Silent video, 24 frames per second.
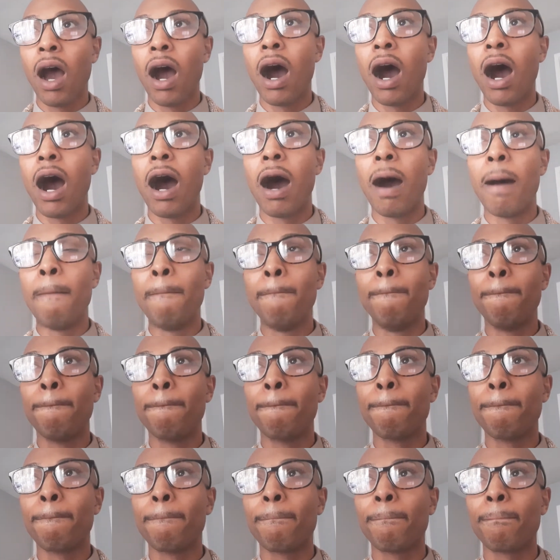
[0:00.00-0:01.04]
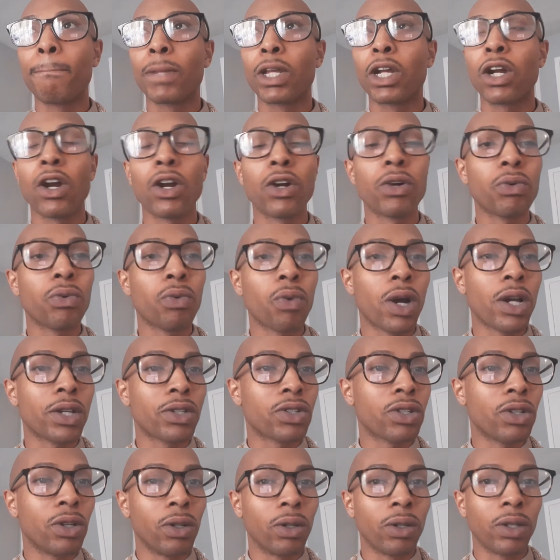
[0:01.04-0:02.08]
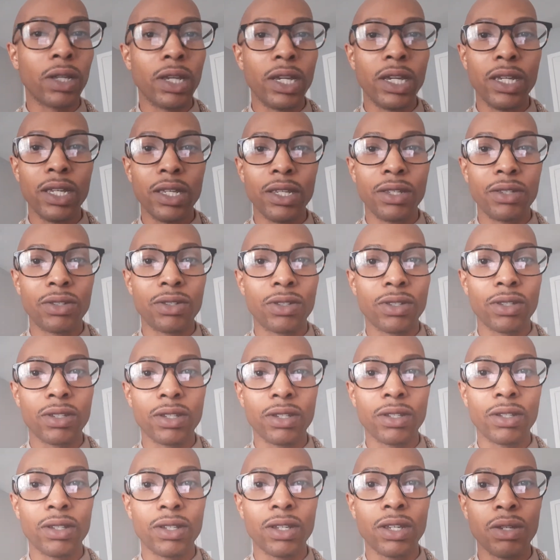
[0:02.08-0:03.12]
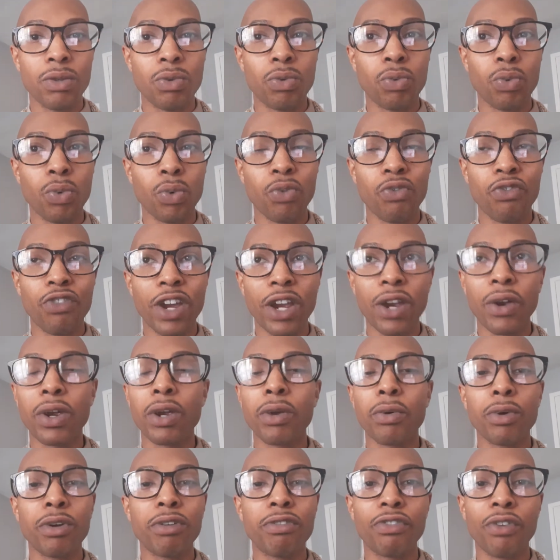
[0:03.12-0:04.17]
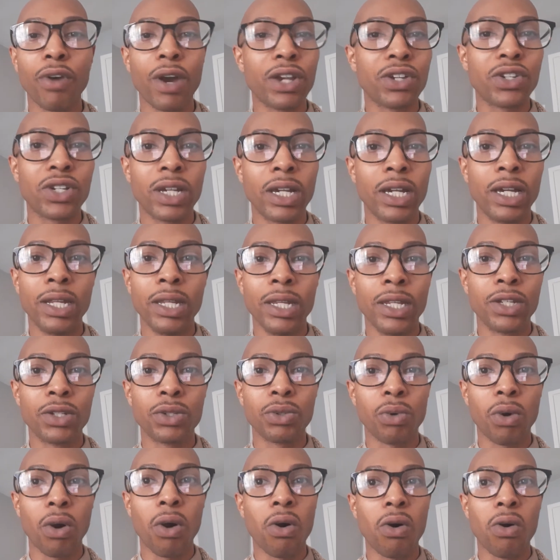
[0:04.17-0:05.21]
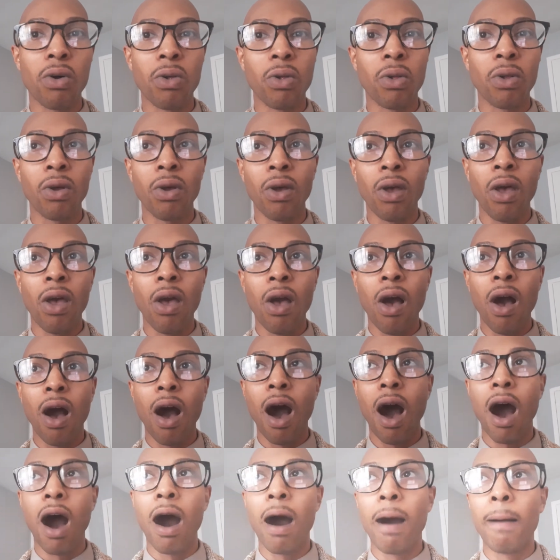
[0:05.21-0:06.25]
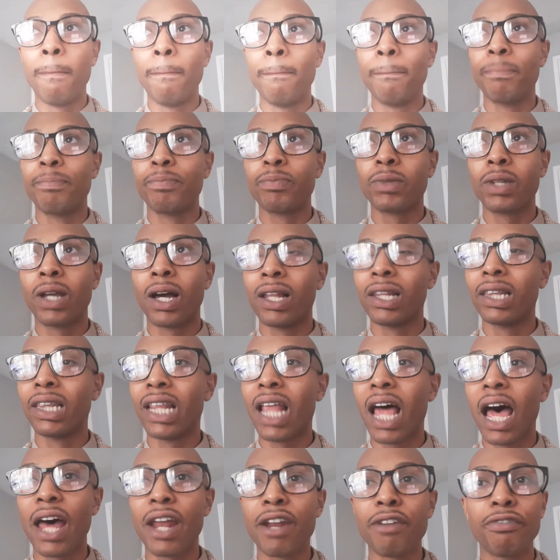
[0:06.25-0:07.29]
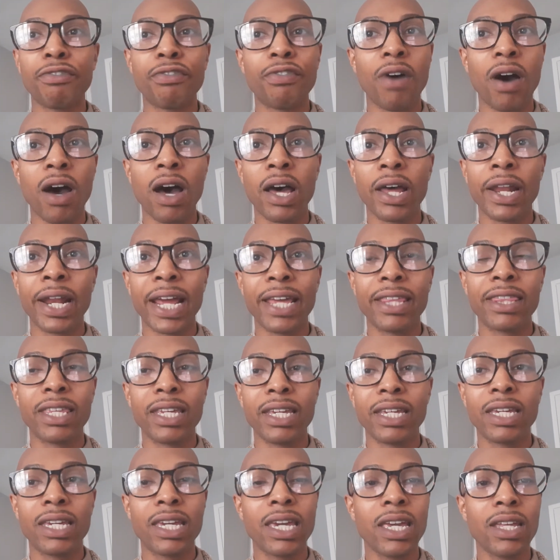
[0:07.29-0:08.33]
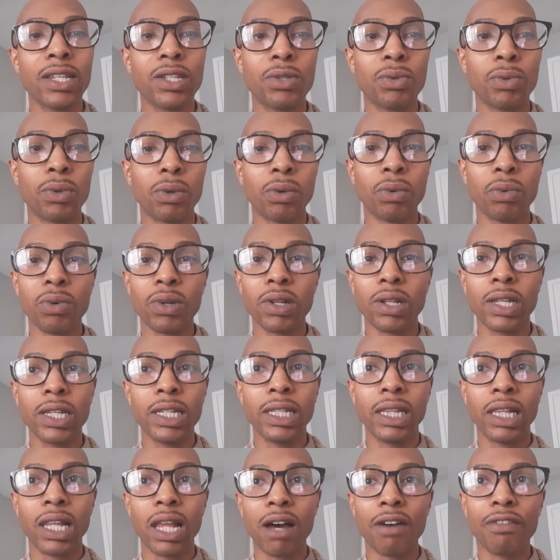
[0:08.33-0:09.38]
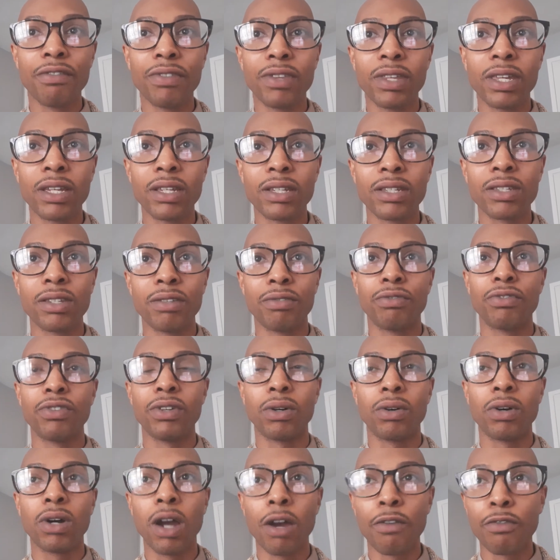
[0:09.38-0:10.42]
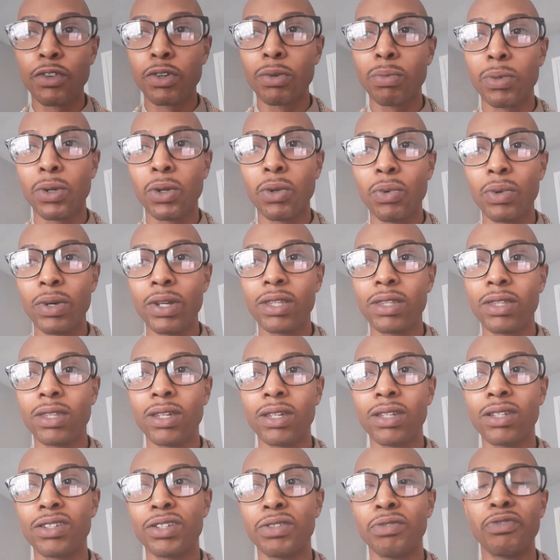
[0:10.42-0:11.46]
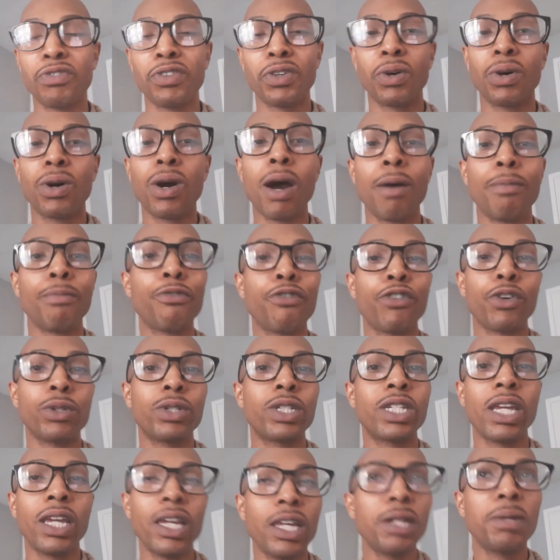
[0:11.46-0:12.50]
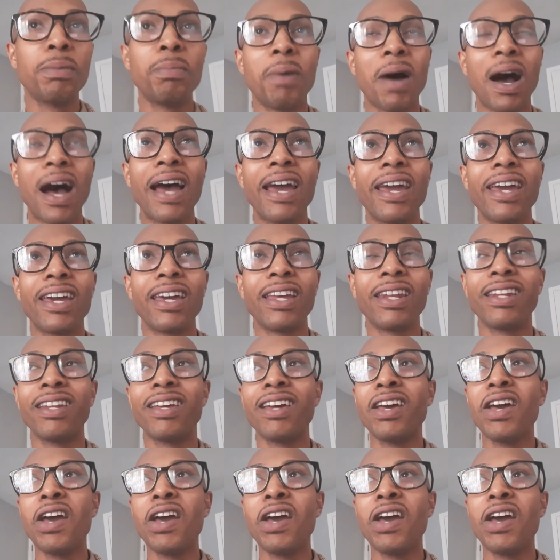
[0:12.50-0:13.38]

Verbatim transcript: um, kurt russell is very refreshing in this role um, a lot of fun. I think kids will really love this and feel comfortable with this and feel comforted by it.